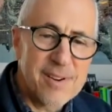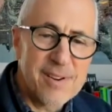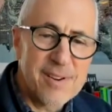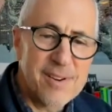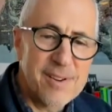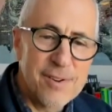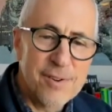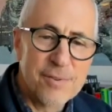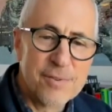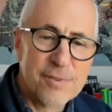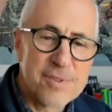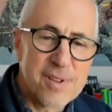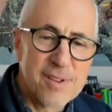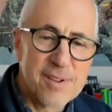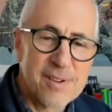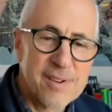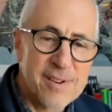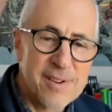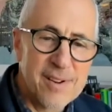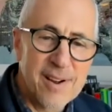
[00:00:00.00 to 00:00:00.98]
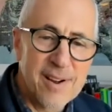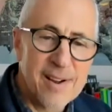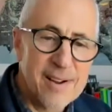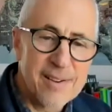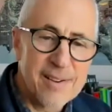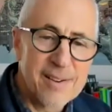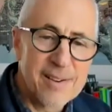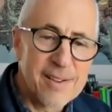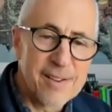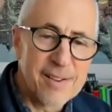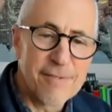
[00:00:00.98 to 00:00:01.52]
the
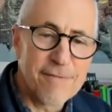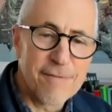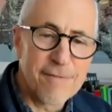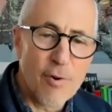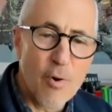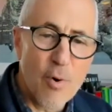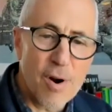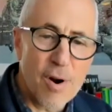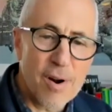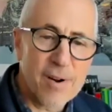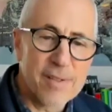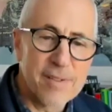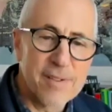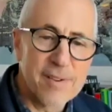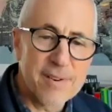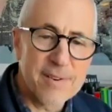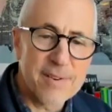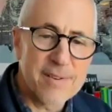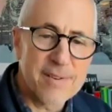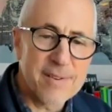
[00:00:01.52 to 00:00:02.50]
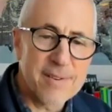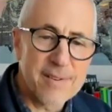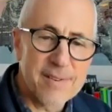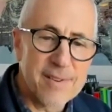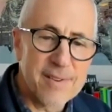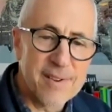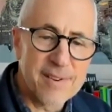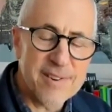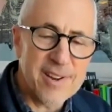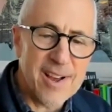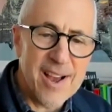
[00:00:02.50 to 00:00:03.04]
fork,
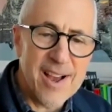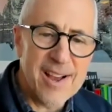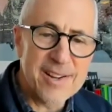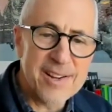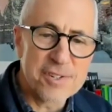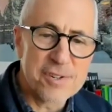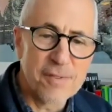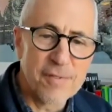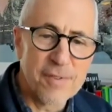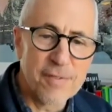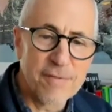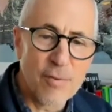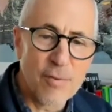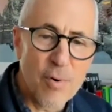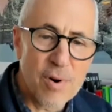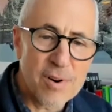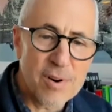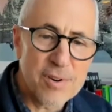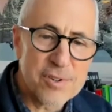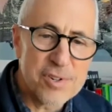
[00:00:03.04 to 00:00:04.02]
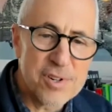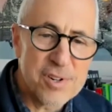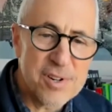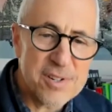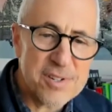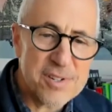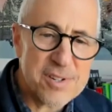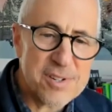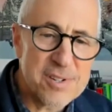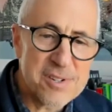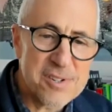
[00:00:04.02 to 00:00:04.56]
the tines of the fork,
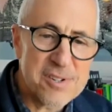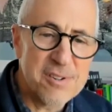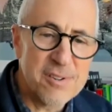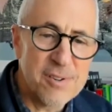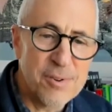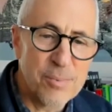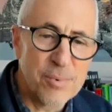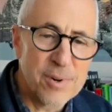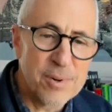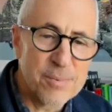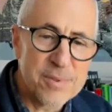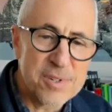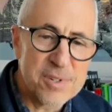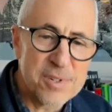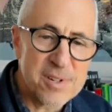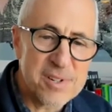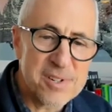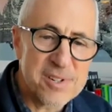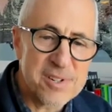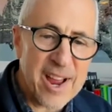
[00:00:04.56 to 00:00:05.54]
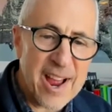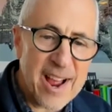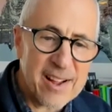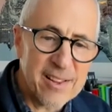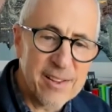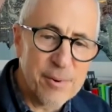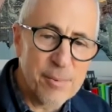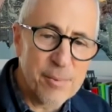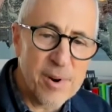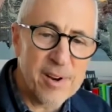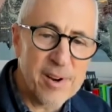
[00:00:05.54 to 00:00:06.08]
just to see when it was
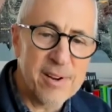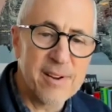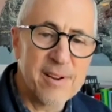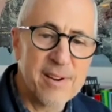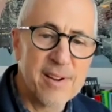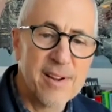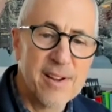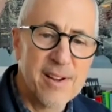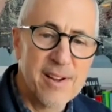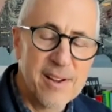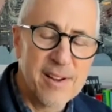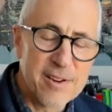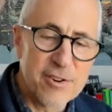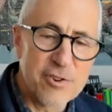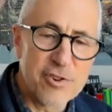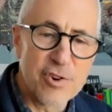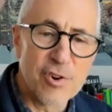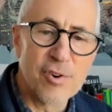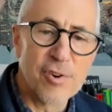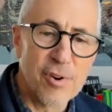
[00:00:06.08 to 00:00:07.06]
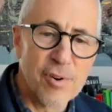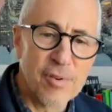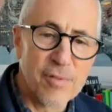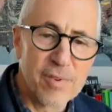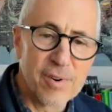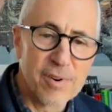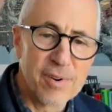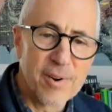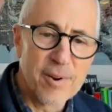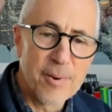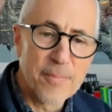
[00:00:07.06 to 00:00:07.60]
exactly ready to turn
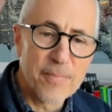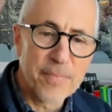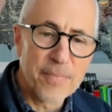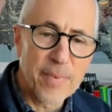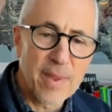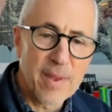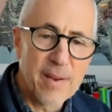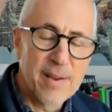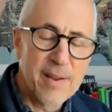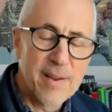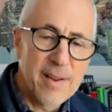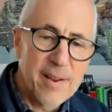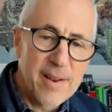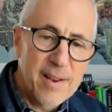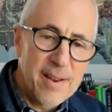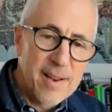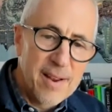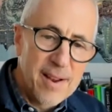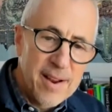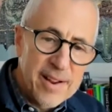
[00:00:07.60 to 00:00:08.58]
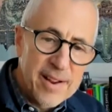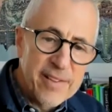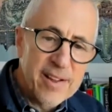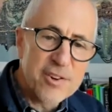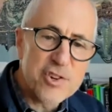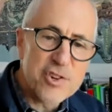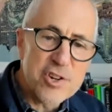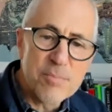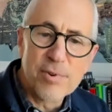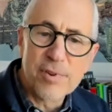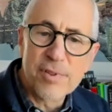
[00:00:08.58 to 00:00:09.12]
over. And then
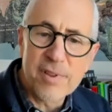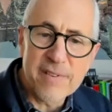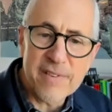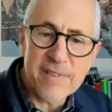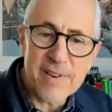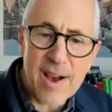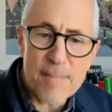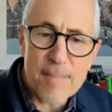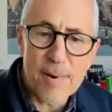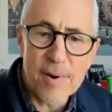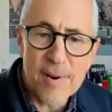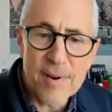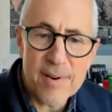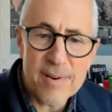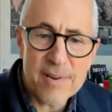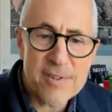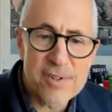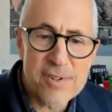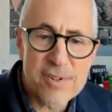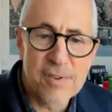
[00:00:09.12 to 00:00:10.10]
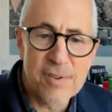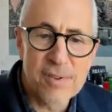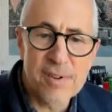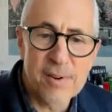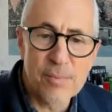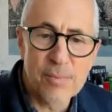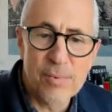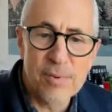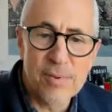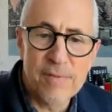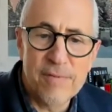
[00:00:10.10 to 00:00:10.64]
she put the top on so that
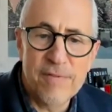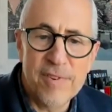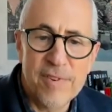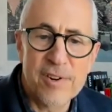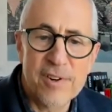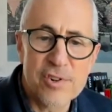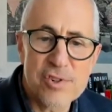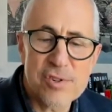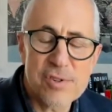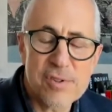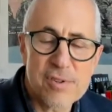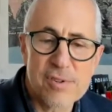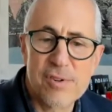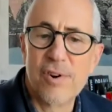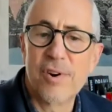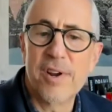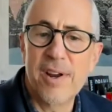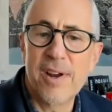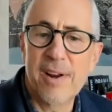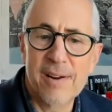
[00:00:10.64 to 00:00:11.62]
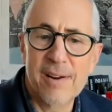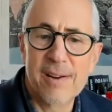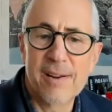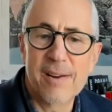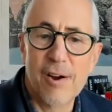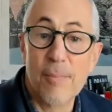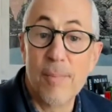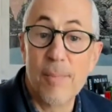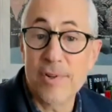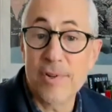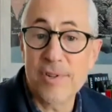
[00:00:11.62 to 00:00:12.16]
it would finish cooking
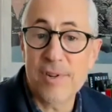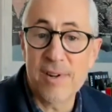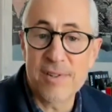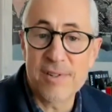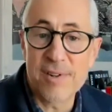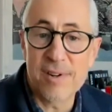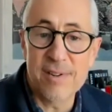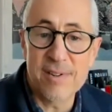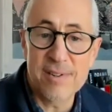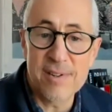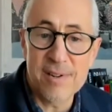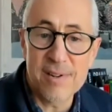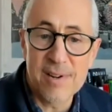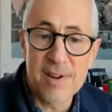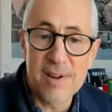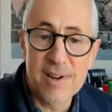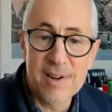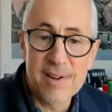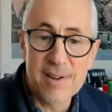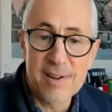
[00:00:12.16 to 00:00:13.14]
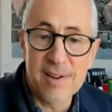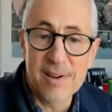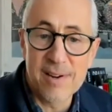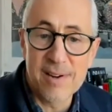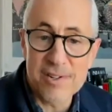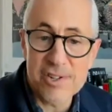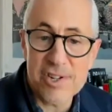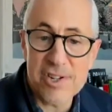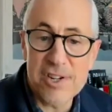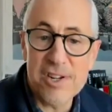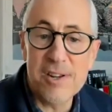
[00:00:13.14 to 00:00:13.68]
almost in a
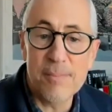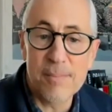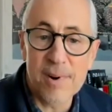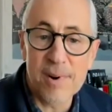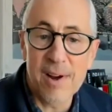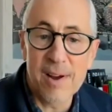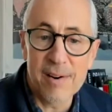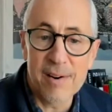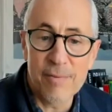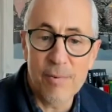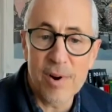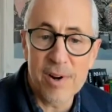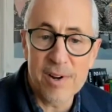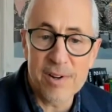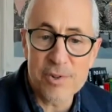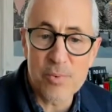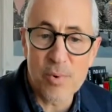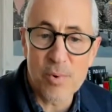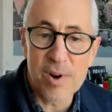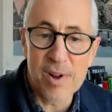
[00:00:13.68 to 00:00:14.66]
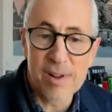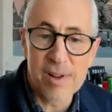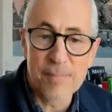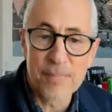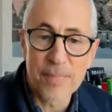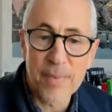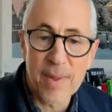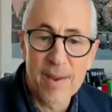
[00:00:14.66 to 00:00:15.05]
steam kind of way as well.